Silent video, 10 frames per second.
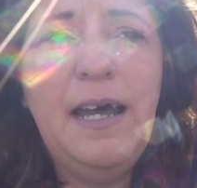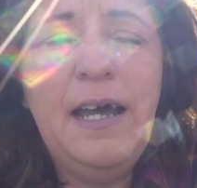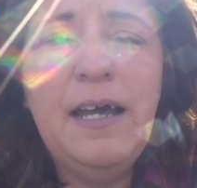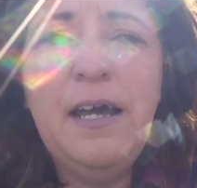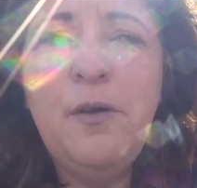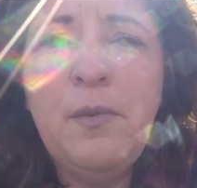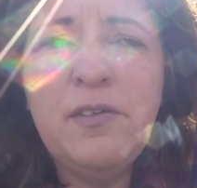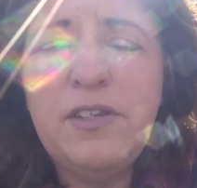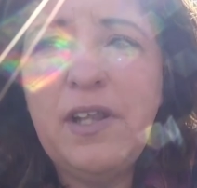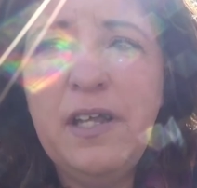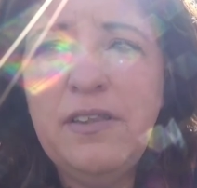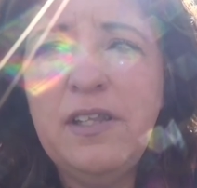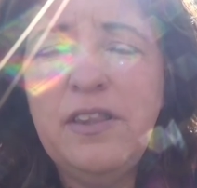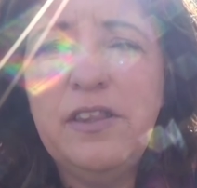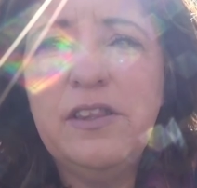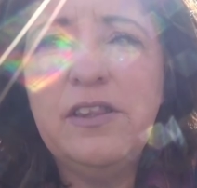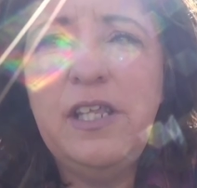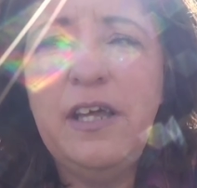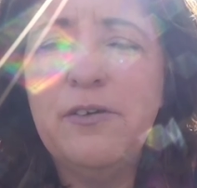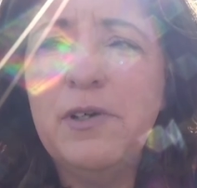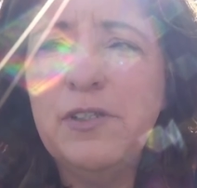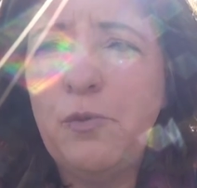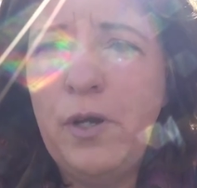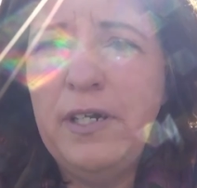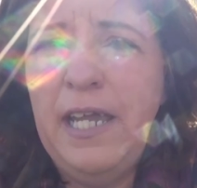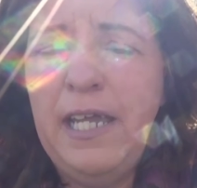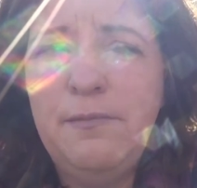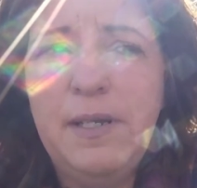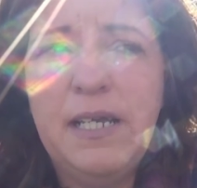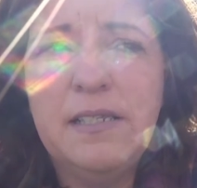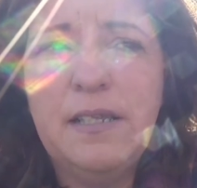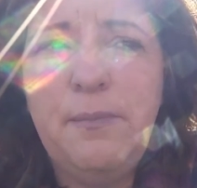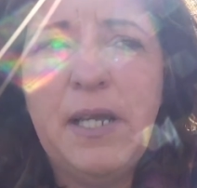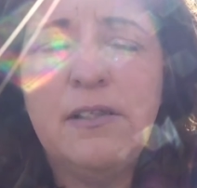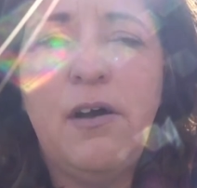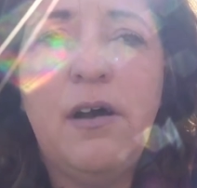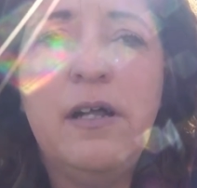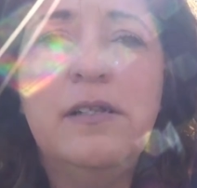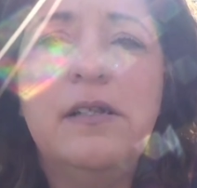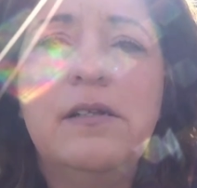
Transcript: I almost thought that the other ones weren't dead because it picked on